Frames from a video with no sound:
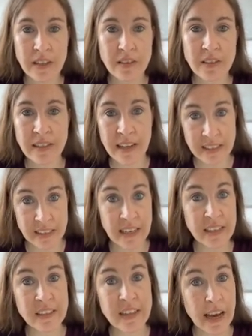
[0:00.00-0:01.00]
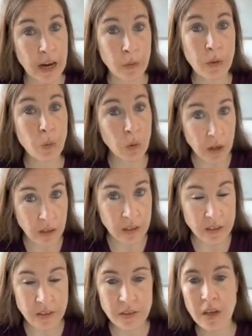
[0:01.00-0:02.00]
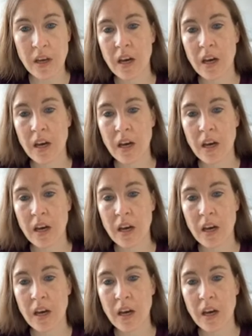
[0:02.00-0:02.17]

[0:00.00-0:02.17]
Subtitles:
understanding as to how it works.